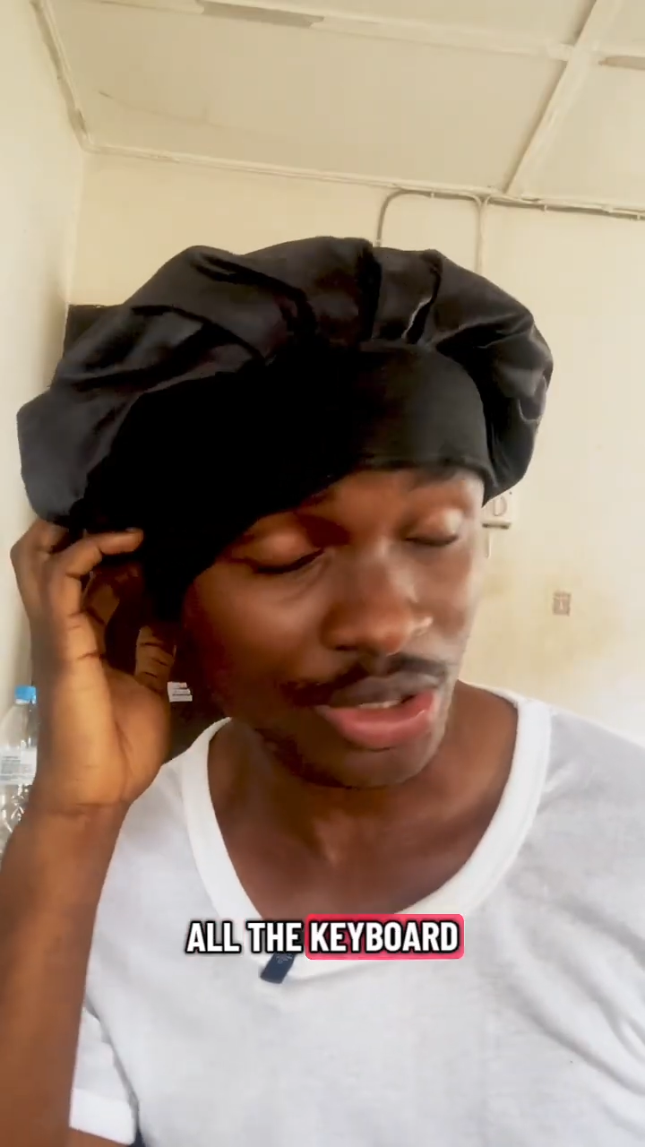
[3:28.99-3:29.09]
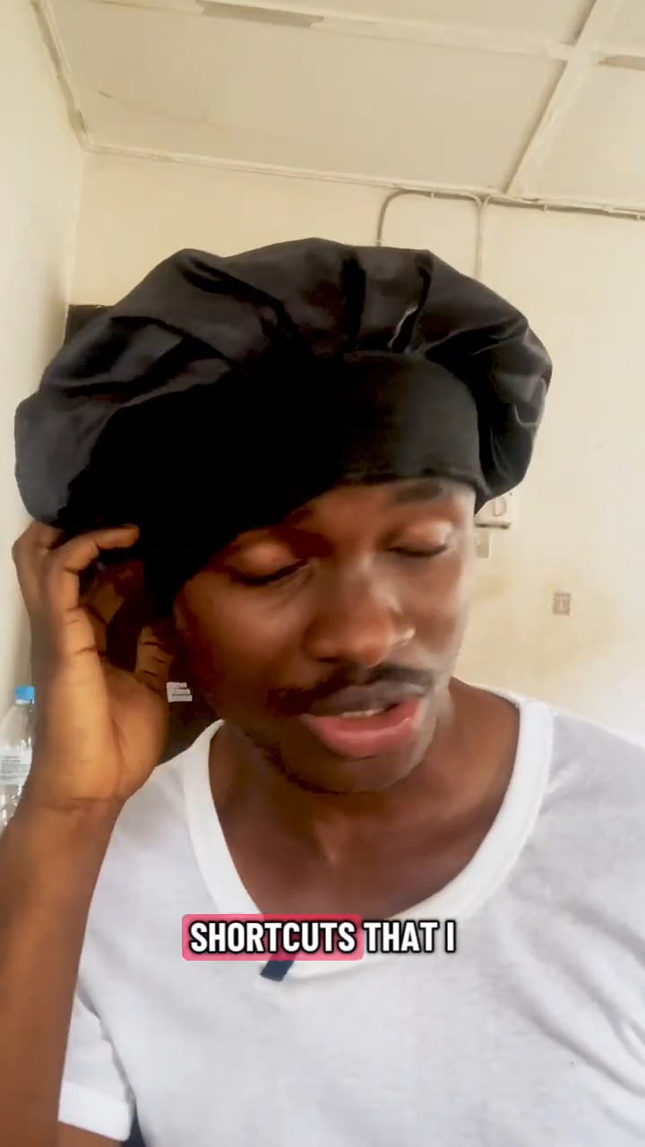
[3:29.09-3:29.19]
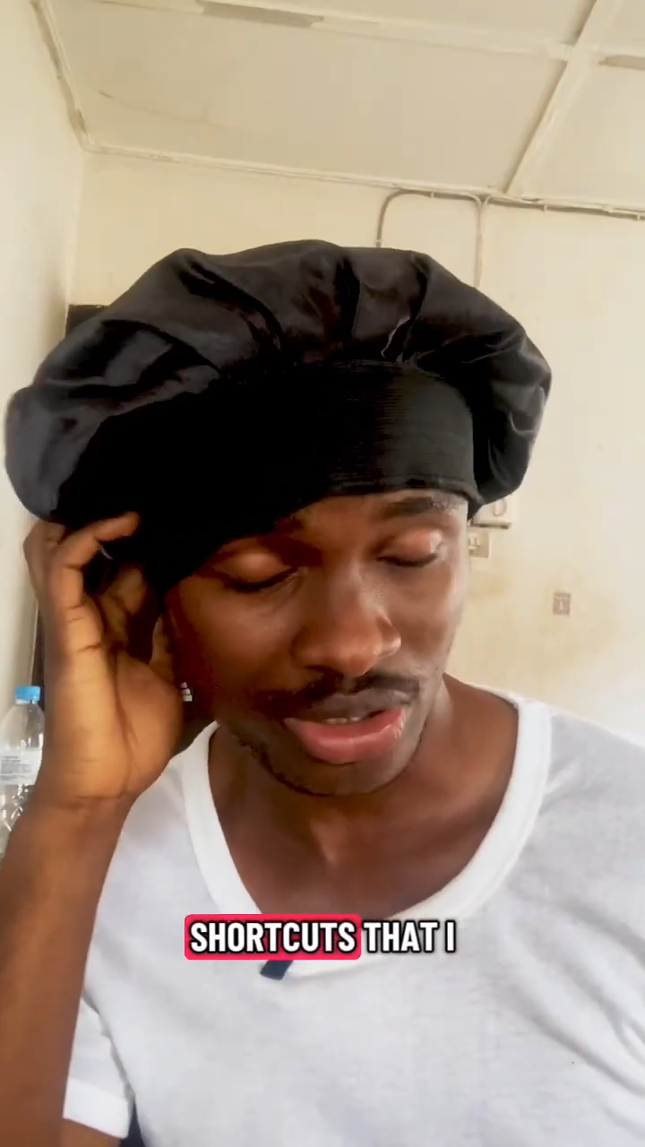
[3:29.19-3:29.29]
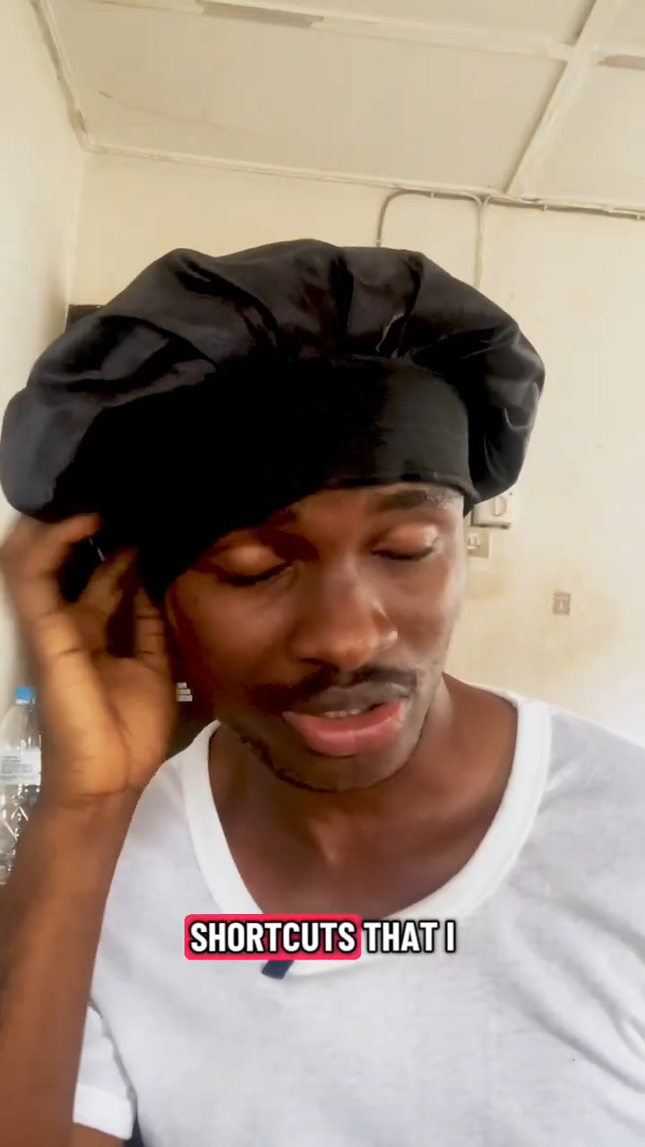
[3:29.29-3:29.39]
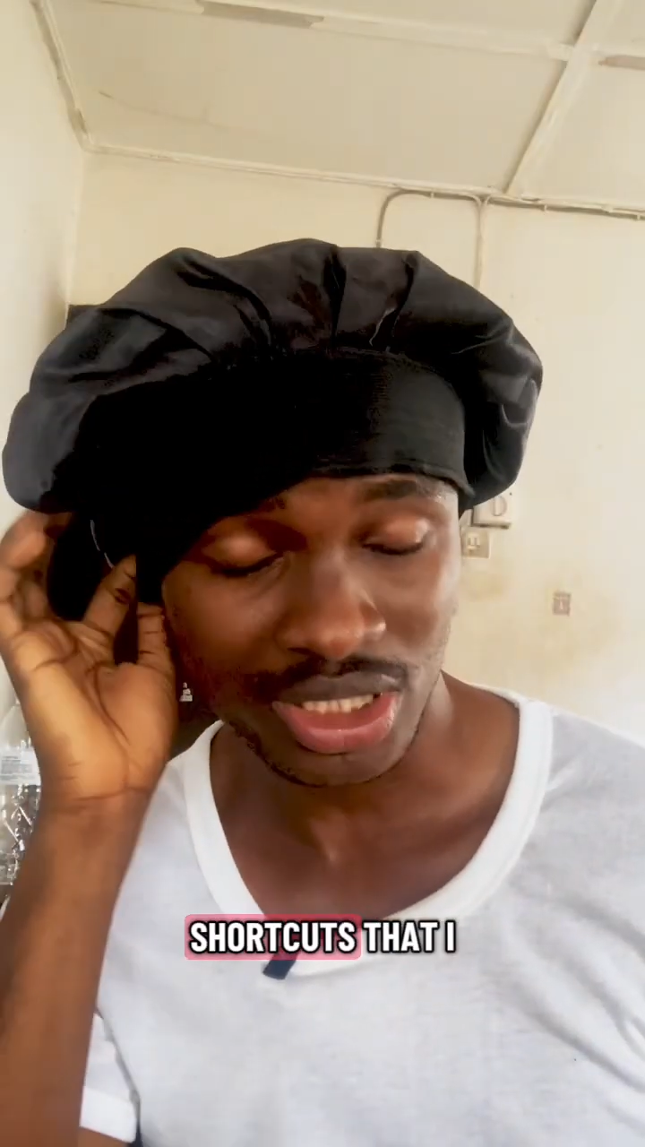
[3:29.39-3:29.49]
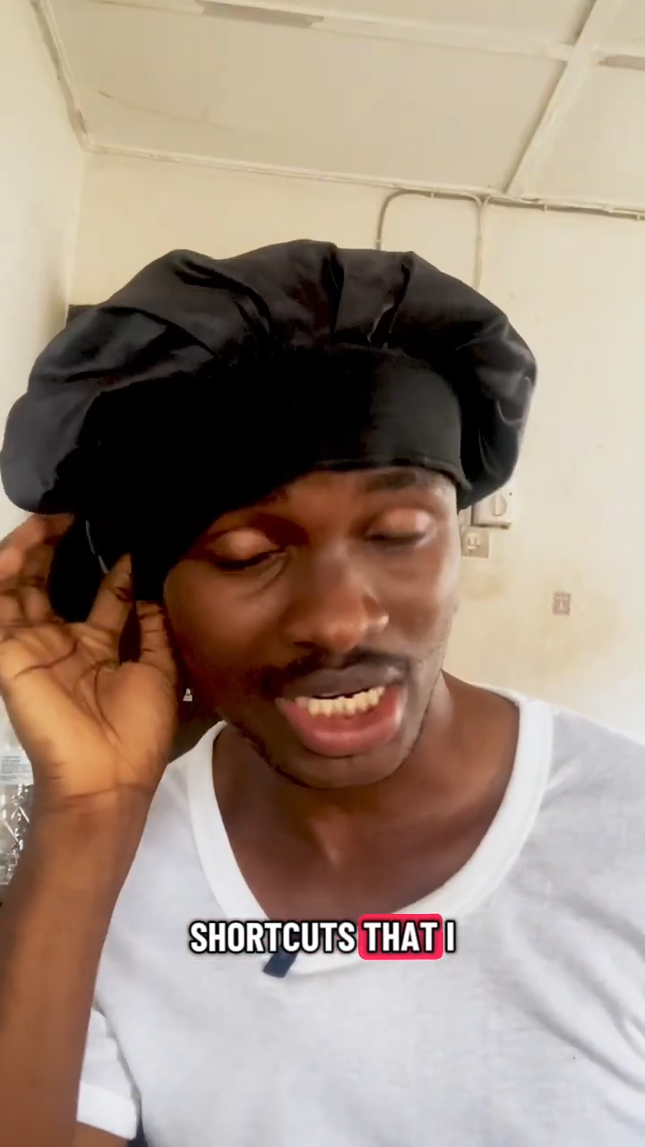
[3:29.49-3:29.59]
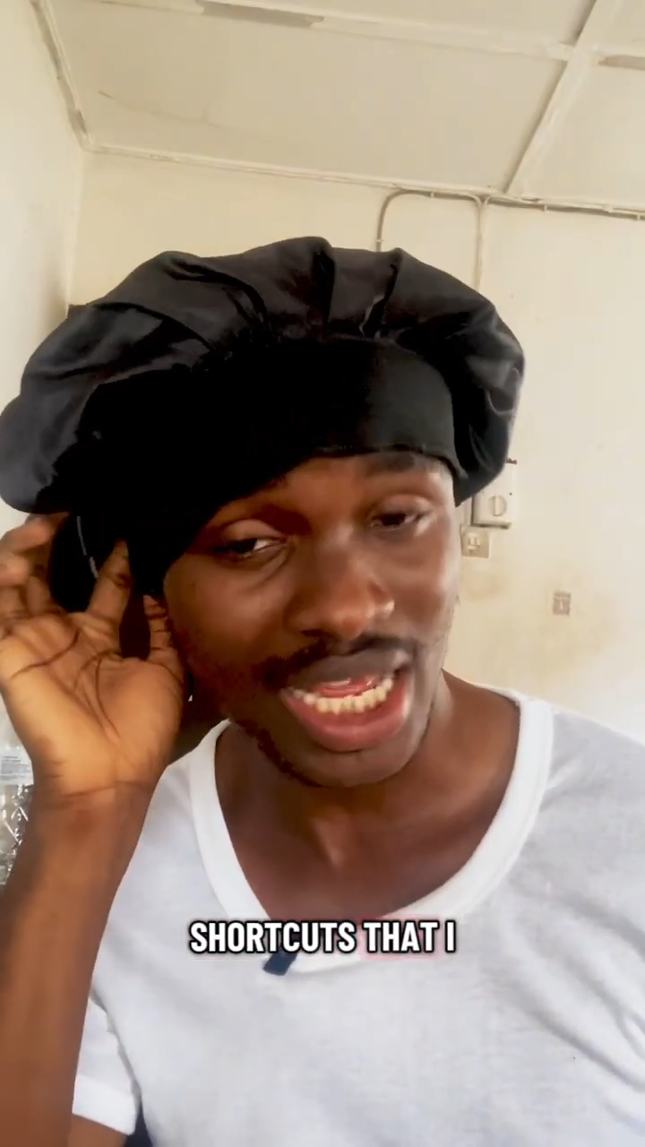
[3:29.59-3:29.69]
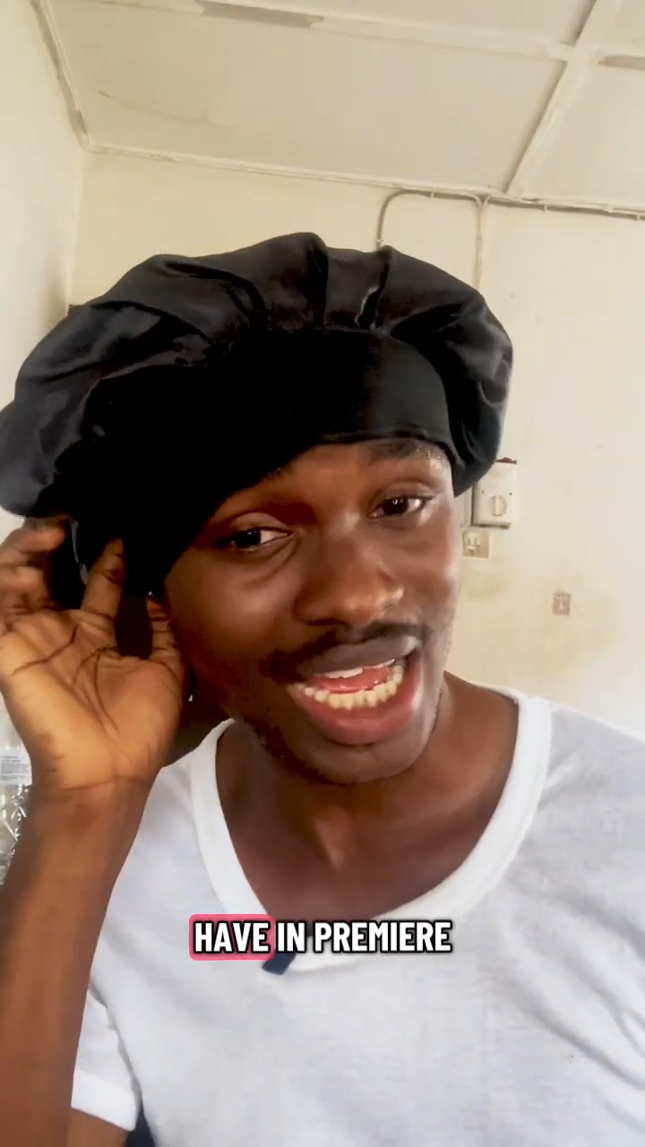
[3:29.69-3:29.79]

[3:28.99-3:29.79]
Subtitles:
shortcuts that I